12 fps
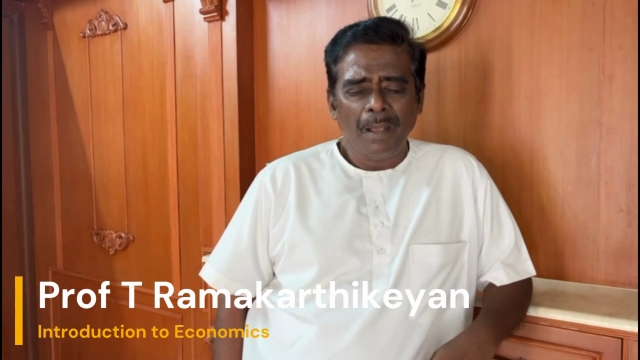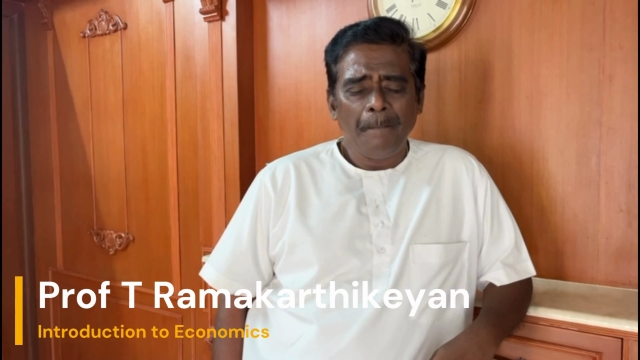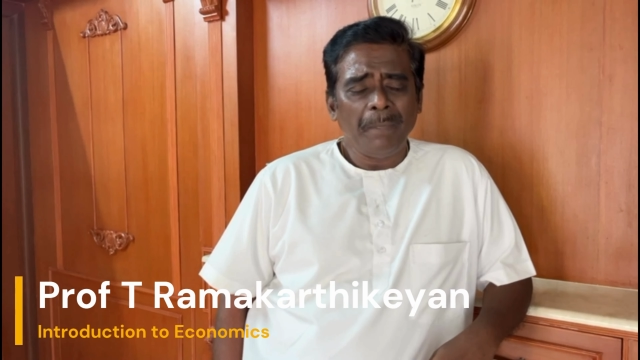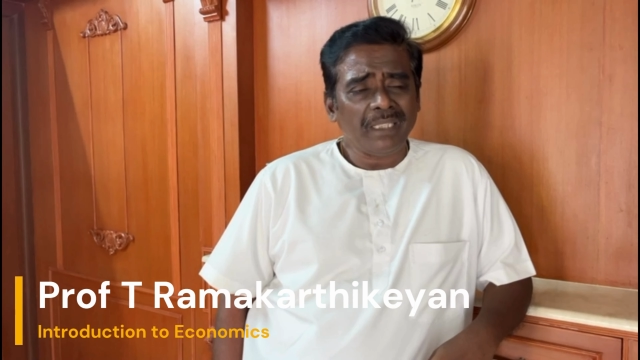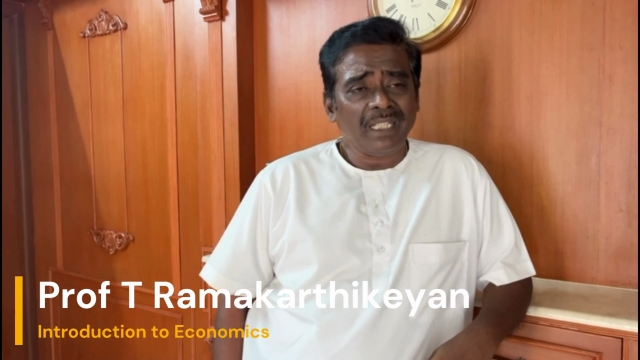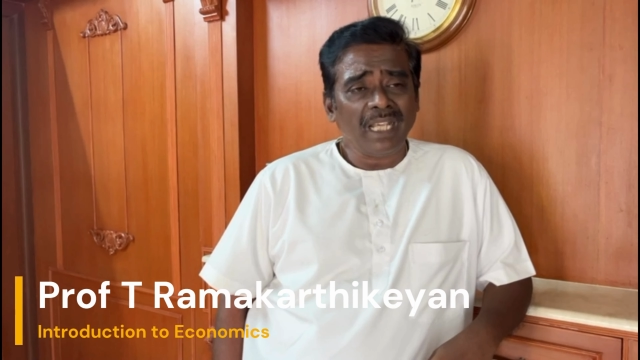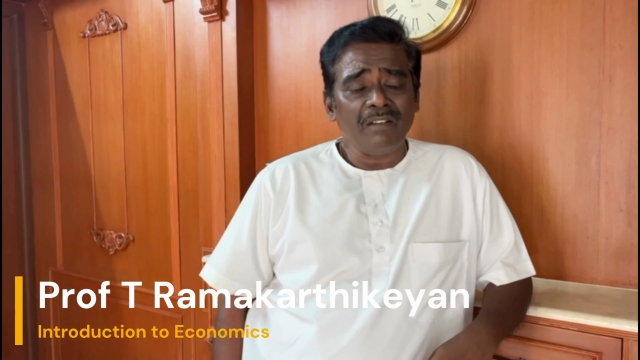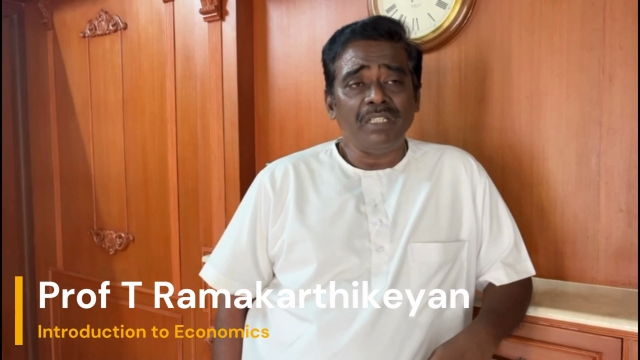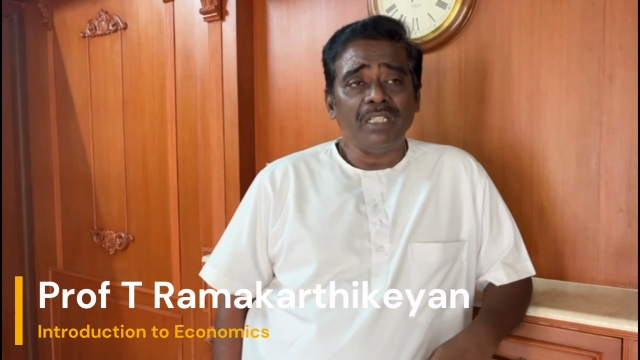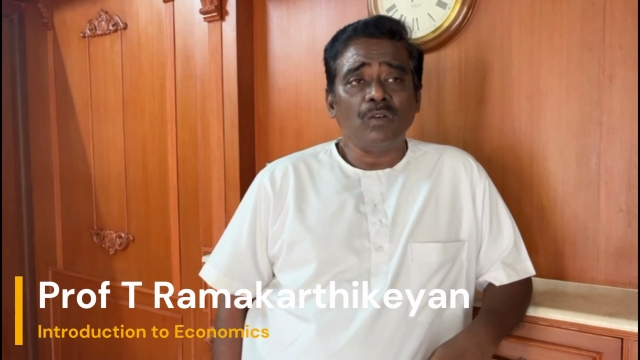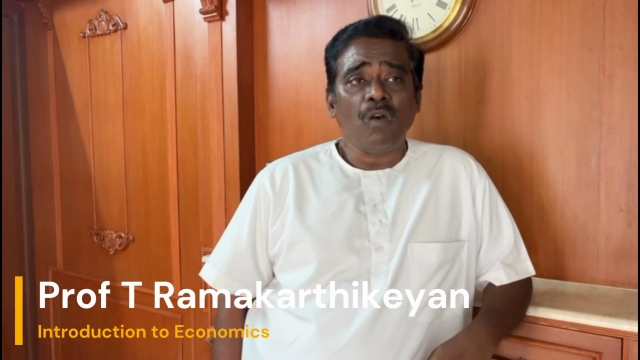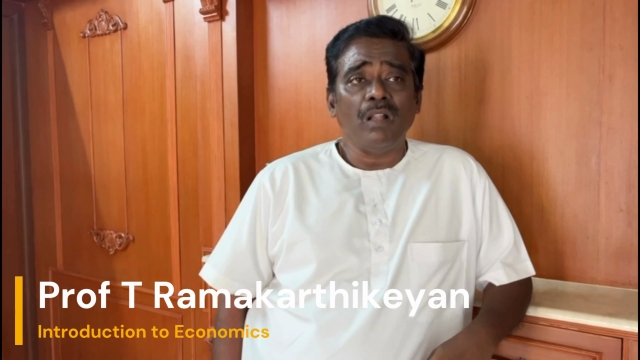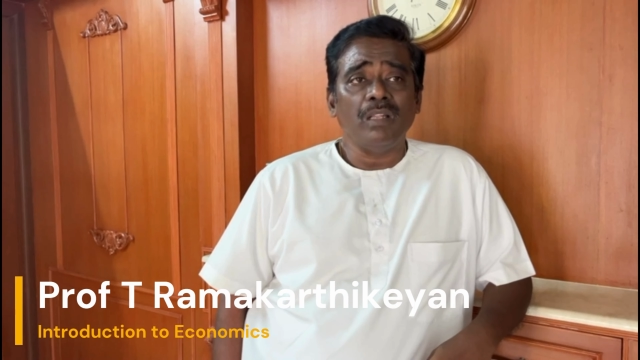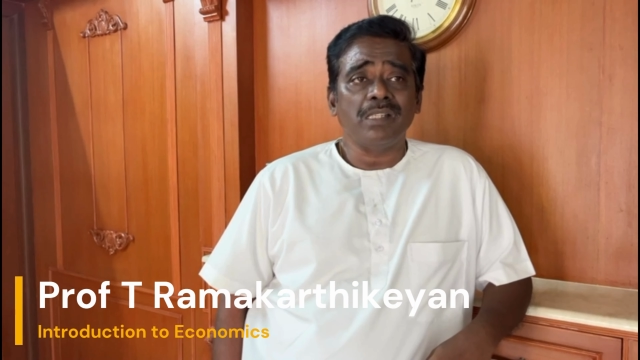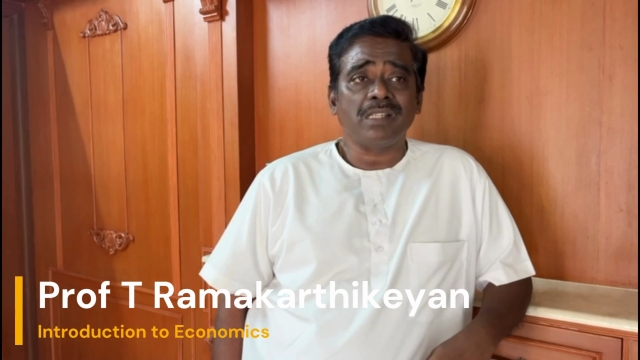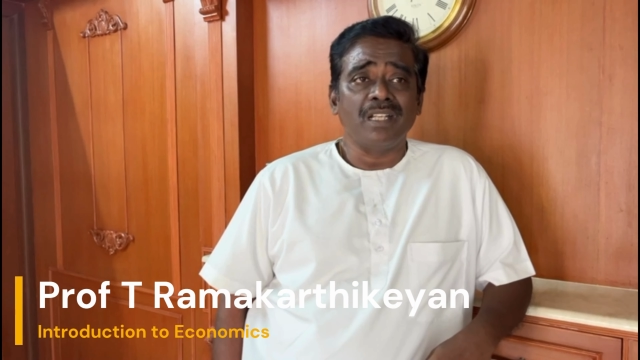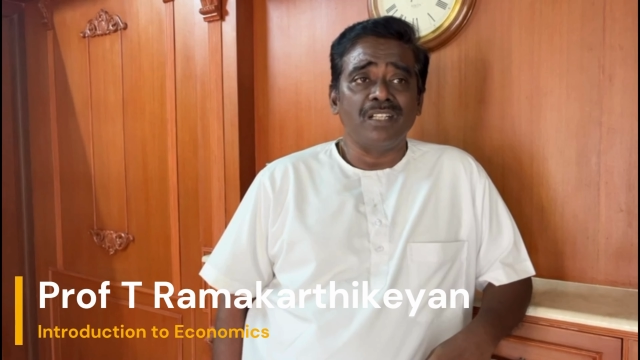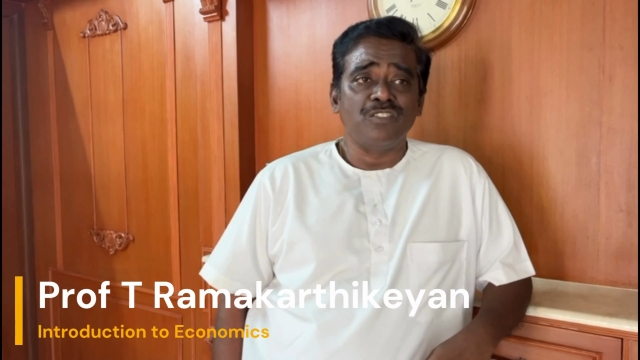But can we call this
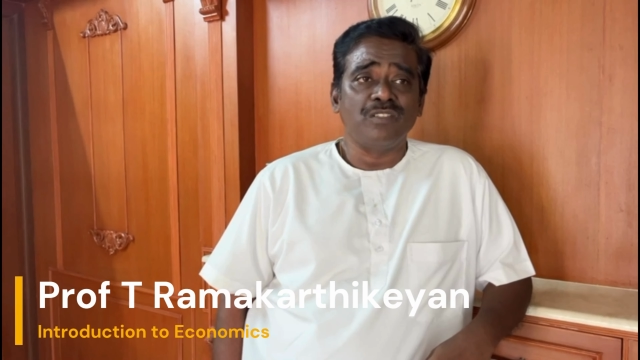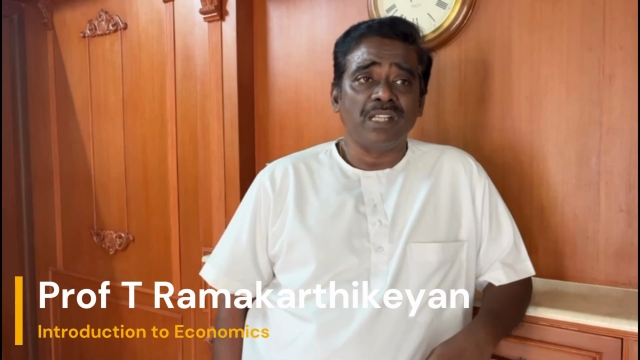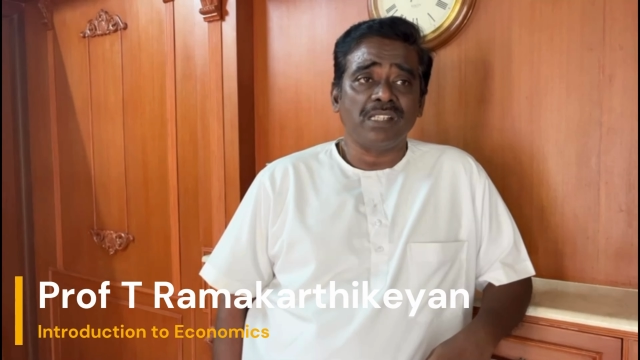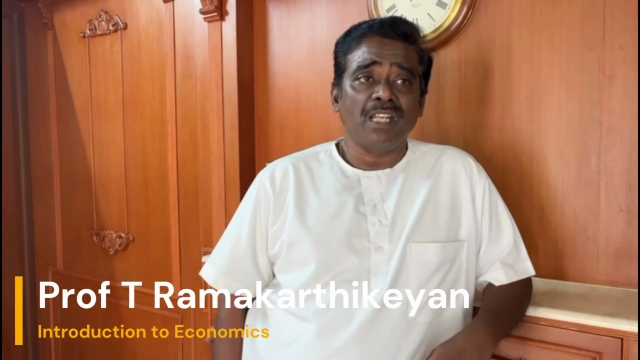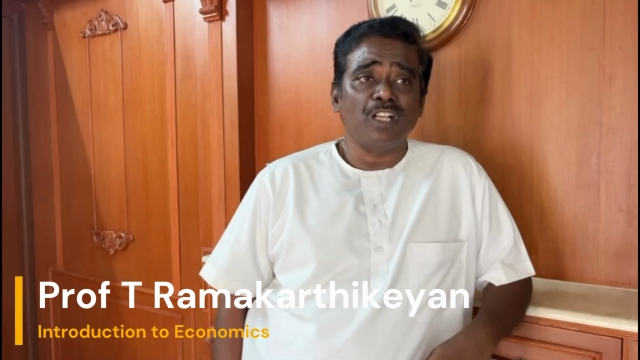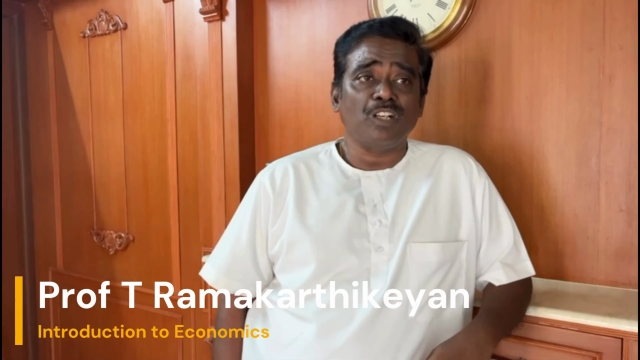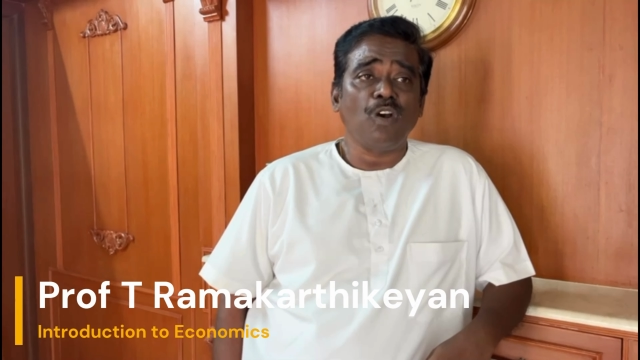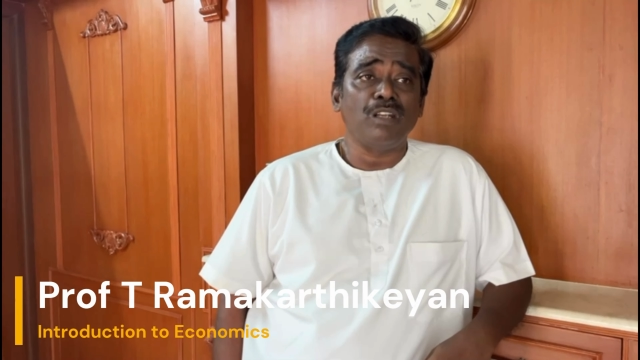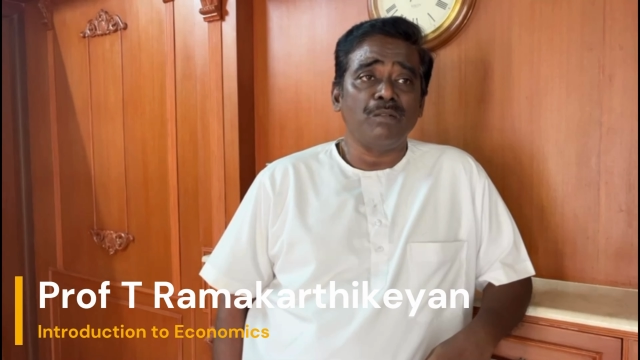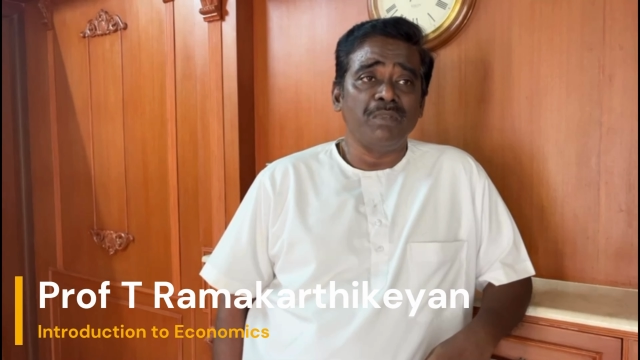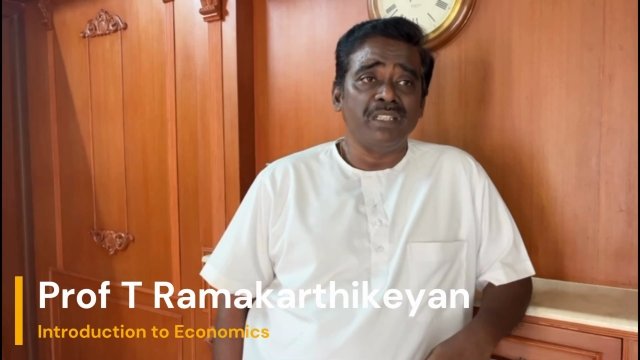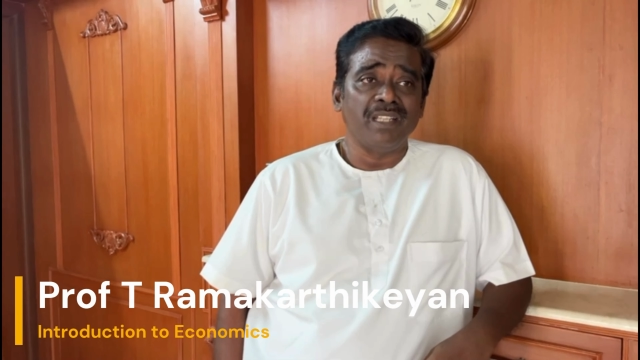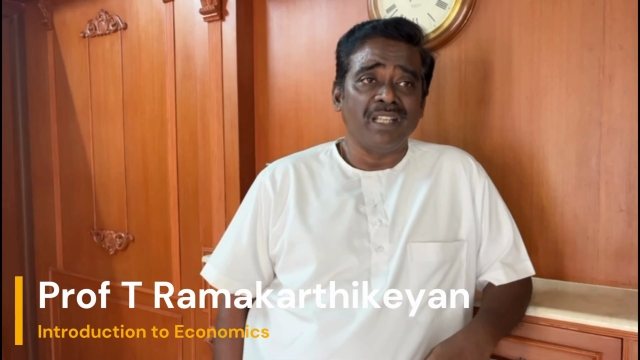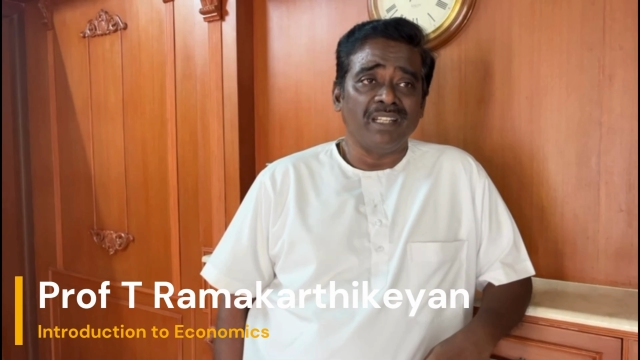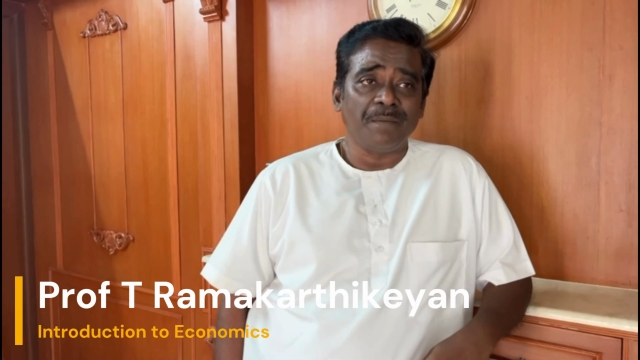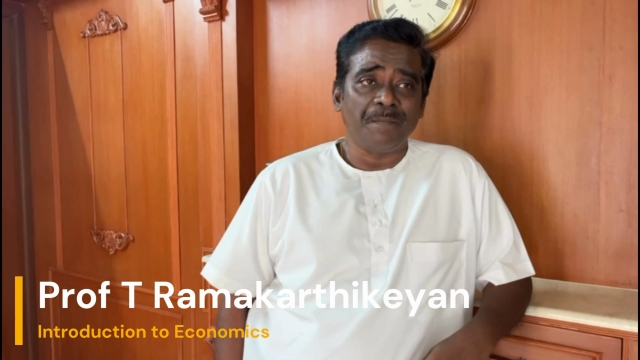country as an economy then?